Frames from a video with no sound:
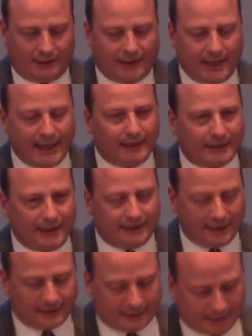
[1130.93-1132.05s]
Yet, I
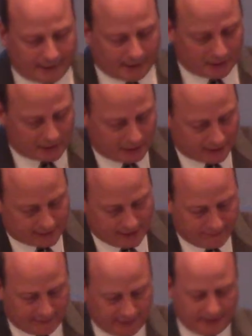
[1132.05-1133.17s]
think that there's
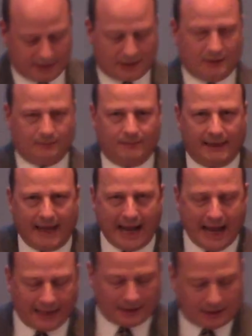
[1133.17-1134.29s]
something that needs to be
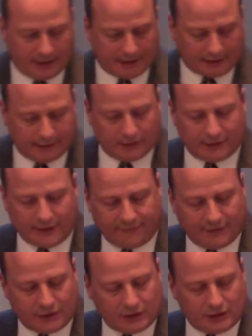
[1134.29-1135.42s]
added to get a clearer
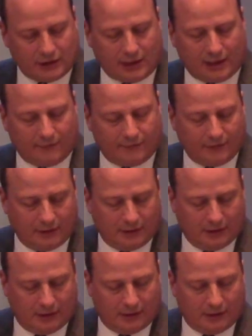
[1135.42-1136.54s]
definition of,
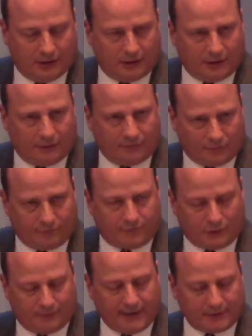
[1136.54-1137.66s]

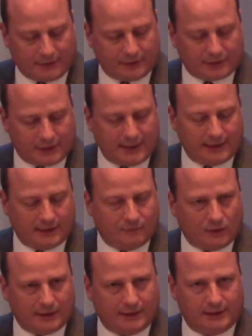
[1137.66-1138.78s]
for a better understanding of
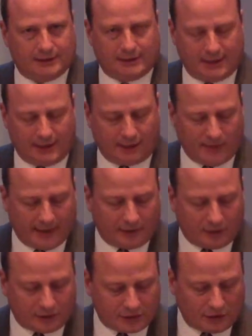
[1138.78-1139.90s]
what he's saying about
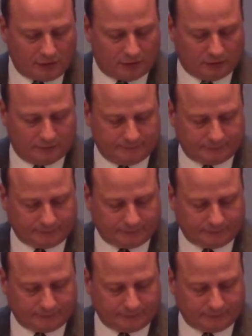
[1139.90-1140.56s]
our soul.